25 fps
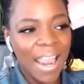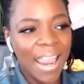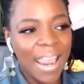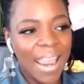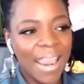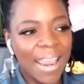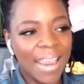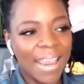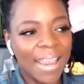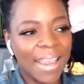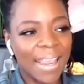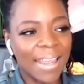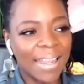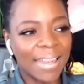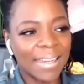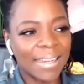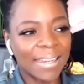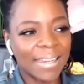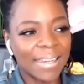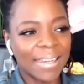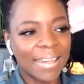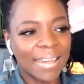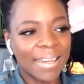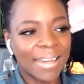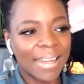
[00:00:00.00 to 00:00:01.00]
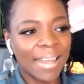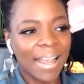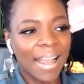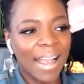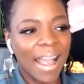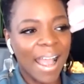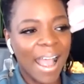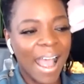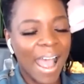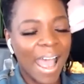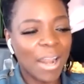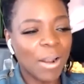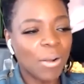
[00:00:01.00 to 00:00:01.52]
And
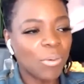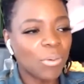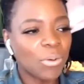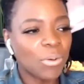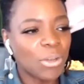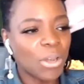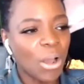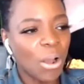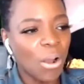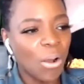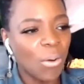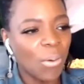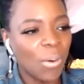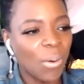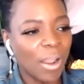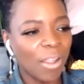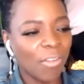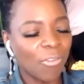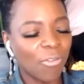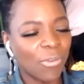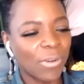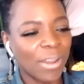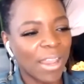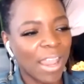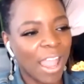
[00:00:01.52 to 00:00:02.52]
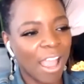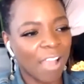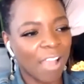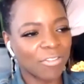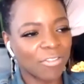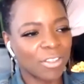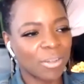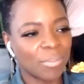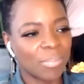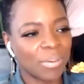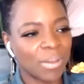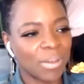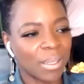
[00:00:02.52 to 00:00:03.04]
I don't know if we have
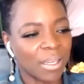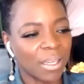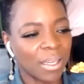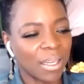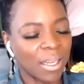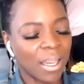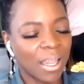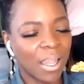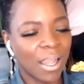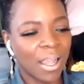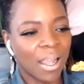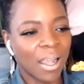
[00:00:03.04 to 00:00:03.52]
to be,